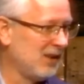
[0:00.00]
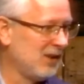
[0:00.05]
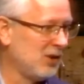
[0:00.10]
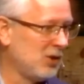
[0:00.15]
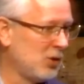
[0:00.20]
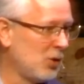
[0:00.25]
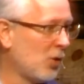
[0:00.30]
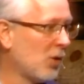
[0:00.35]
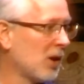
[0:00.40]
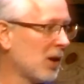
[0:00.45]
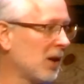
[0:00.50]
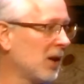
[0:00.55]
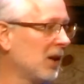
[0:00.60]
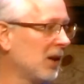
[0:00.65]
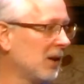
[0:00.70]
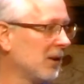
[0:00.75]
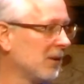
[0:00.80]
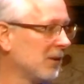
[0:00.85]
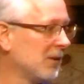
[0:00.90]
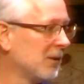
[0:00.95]
your
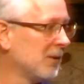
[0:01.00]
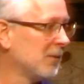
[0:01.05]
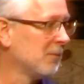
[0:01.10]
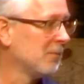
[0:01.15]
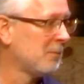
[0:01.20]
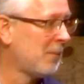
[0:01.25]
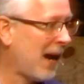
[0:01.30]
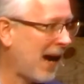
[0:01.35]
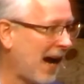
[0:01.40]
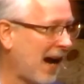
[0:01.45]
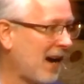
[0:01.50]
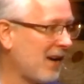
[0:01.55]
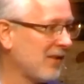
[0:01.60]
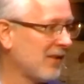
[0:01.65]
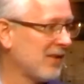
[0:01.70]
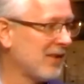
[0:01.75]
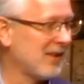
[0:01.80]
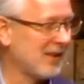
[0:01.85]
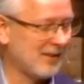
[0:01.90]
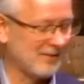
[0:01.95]

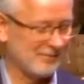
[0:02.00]
path.